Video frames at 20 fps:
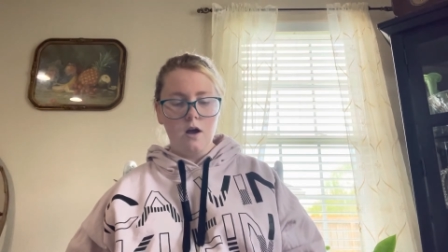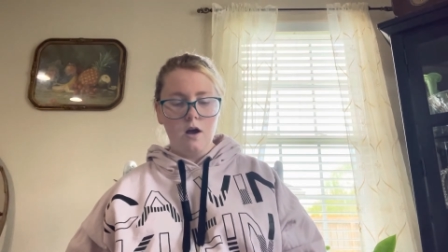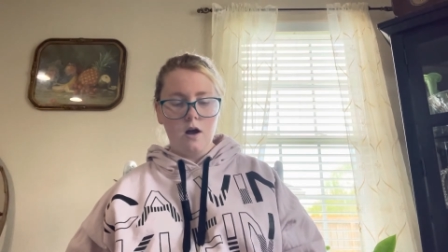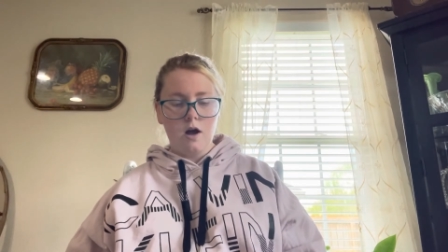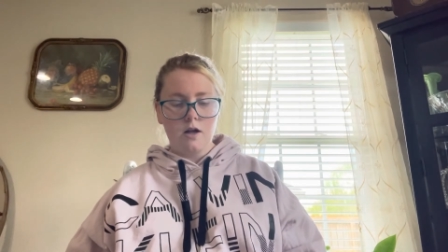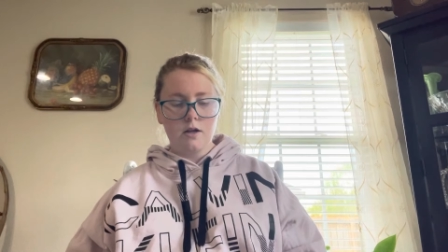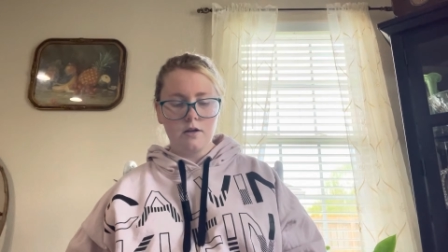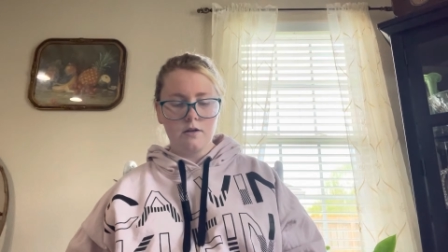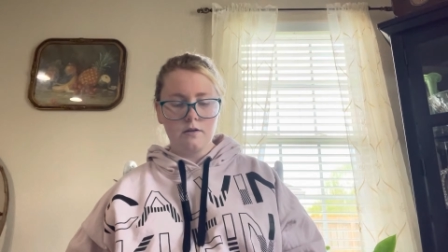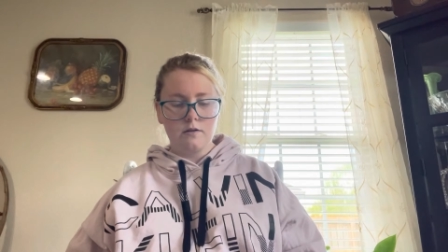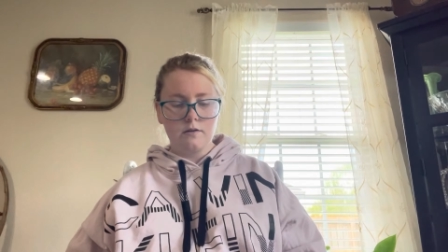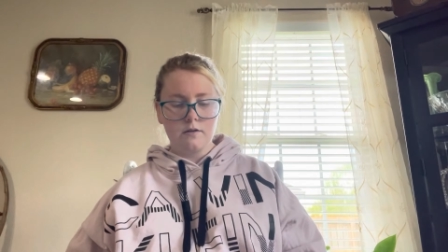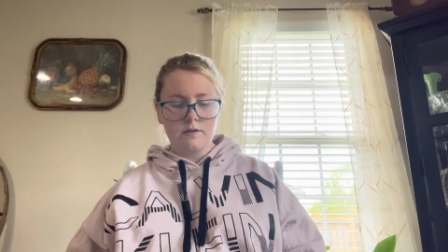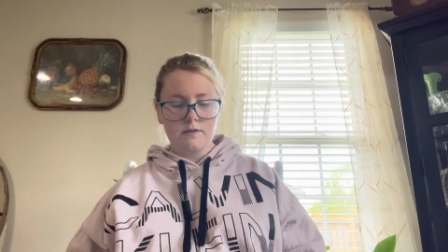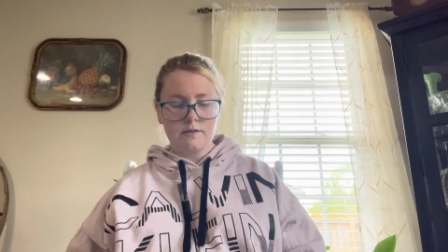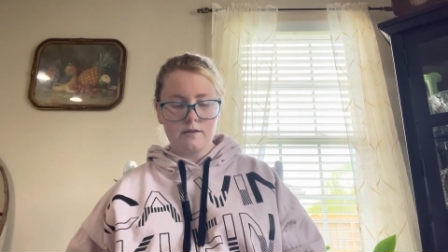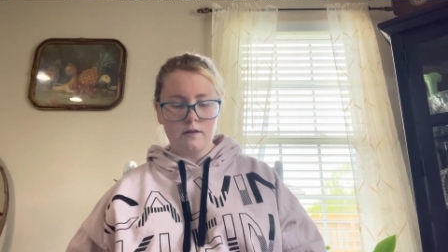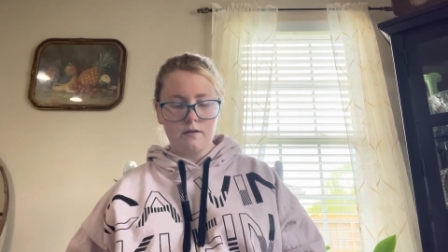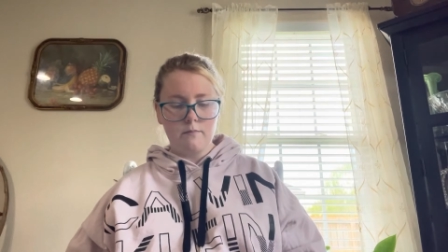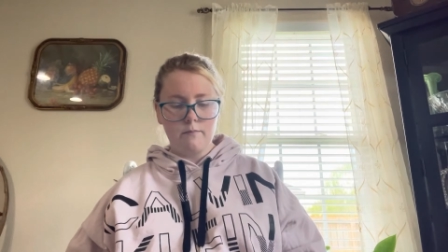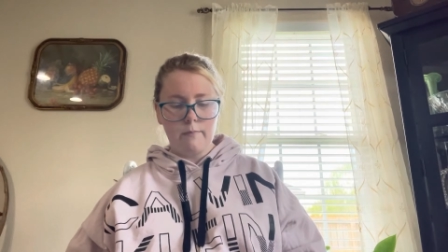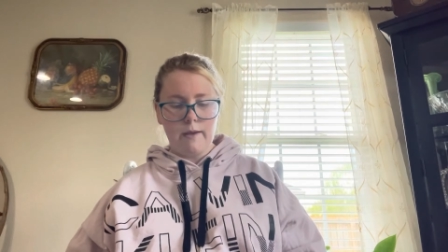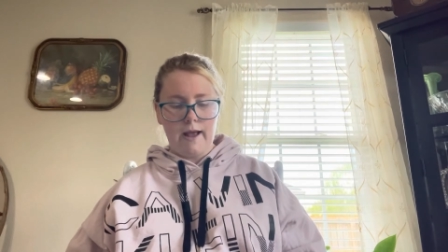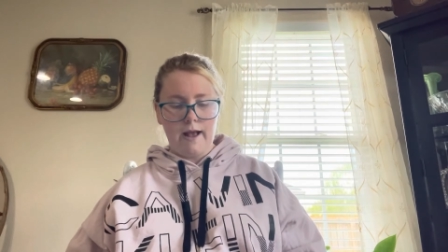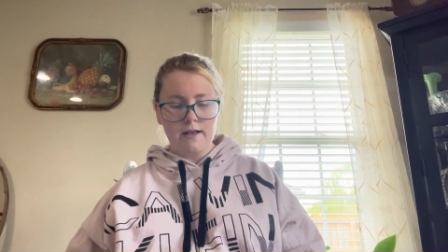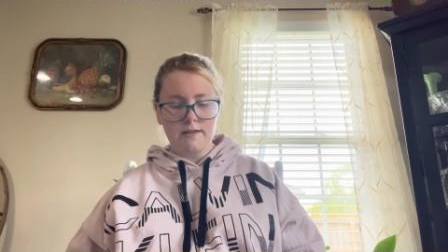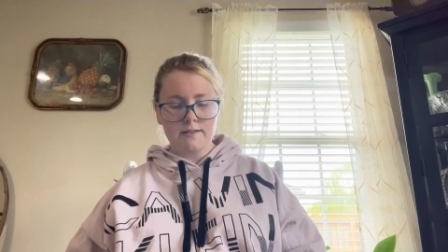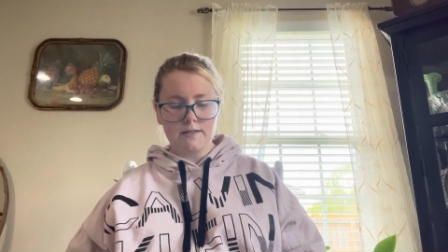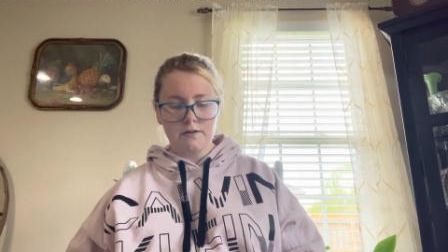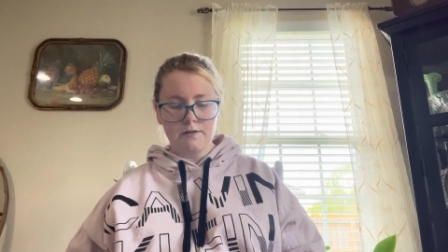on some
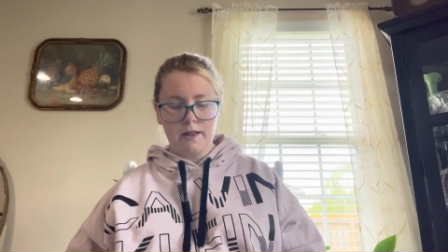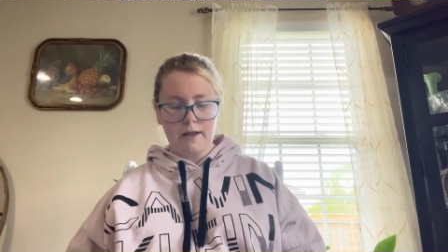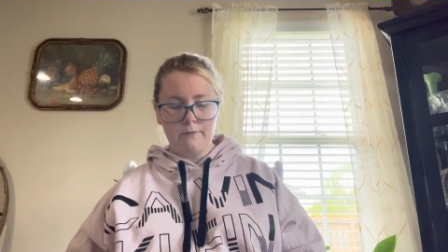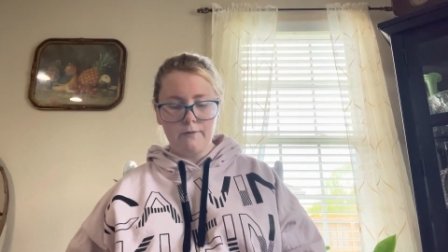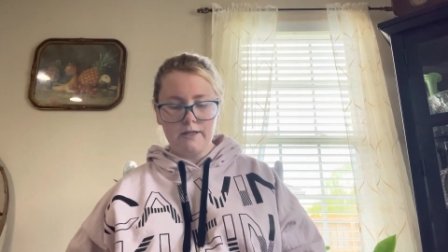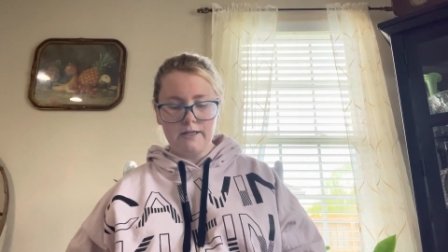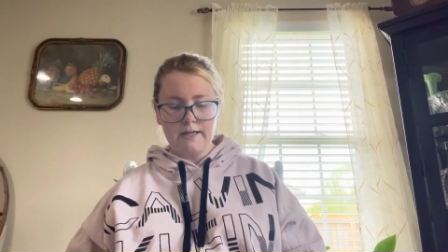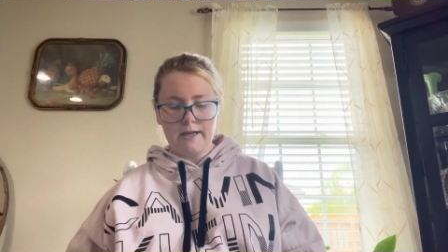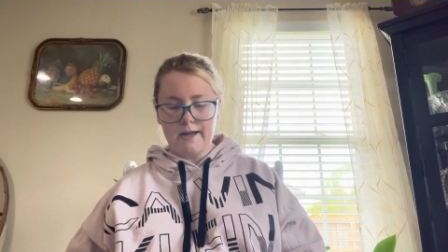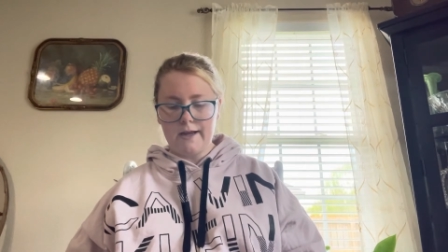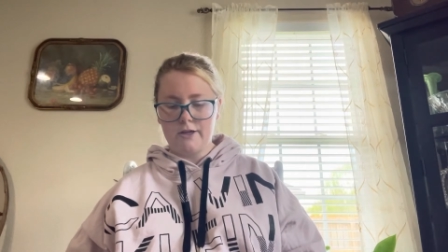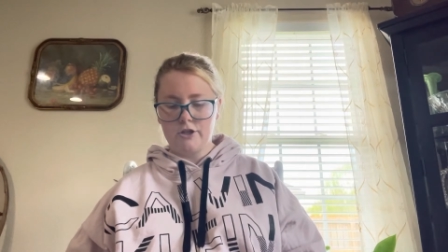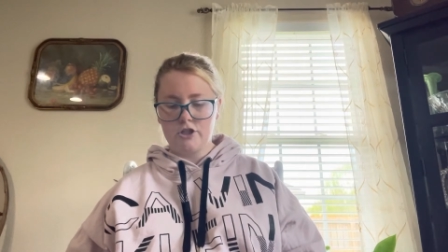past cloudy day.